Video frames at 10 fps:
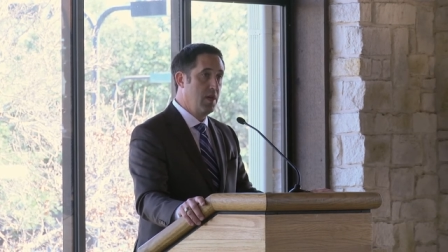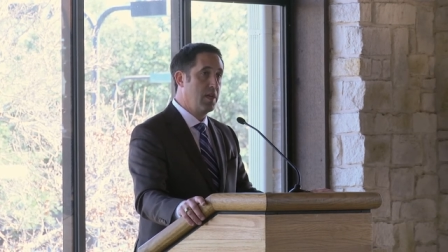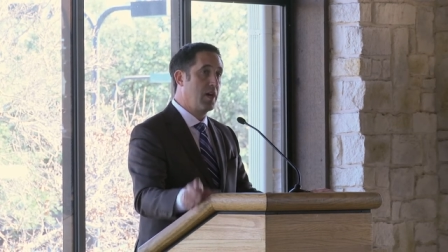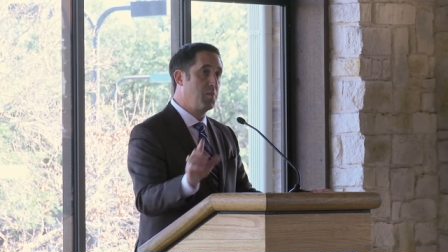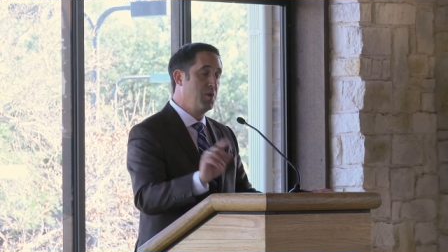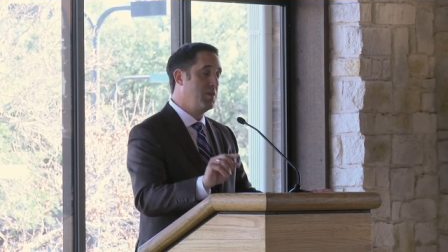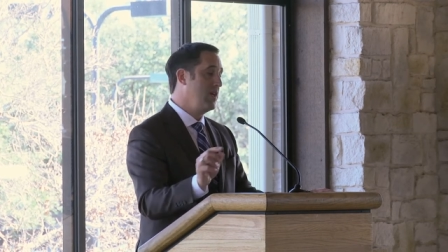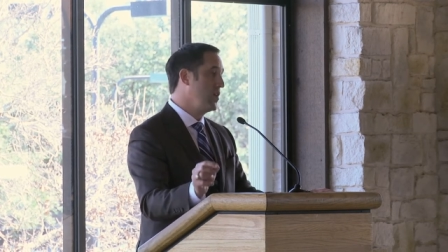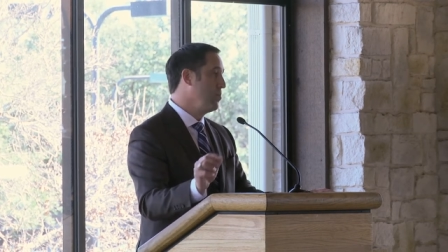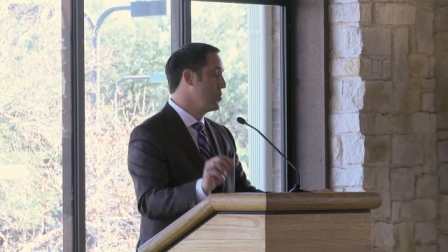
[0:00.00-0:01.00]
Now, to put
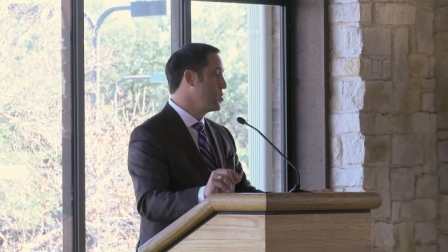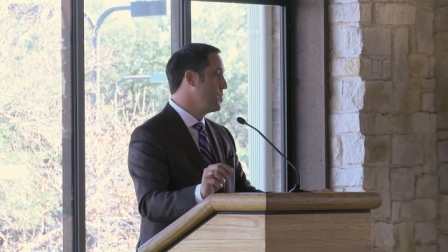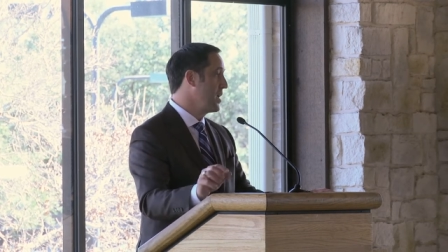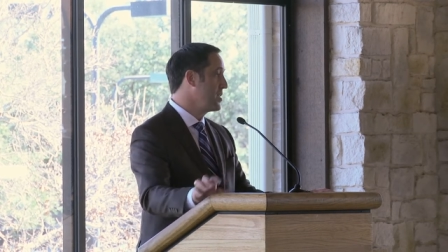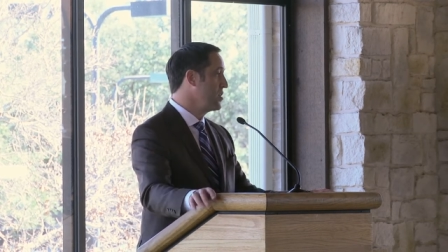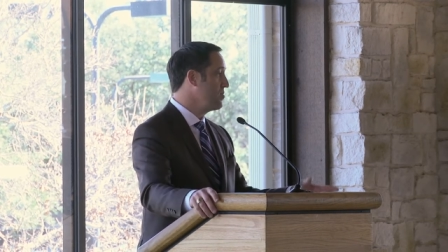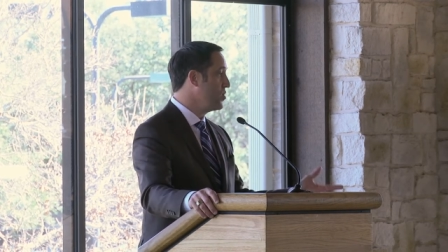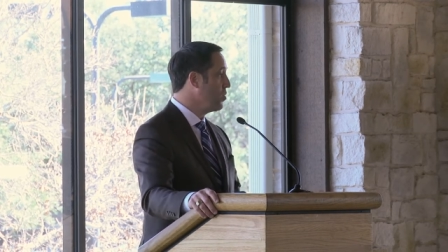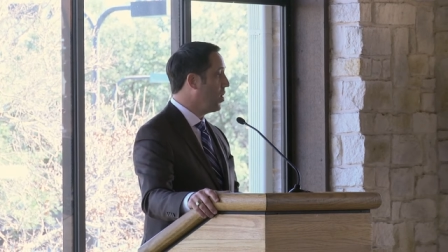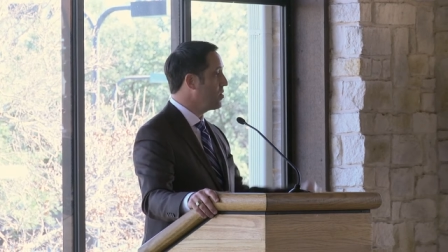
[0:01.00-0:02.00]
that in perspective,
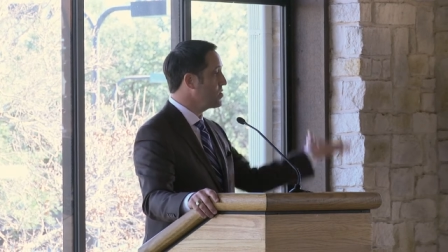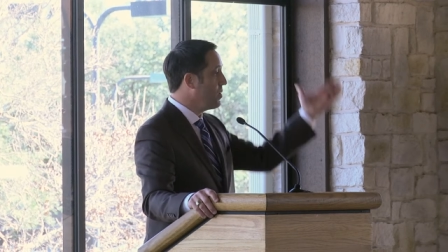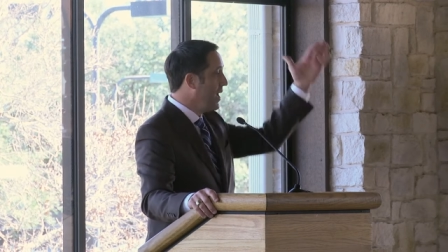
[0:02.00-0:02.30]
you also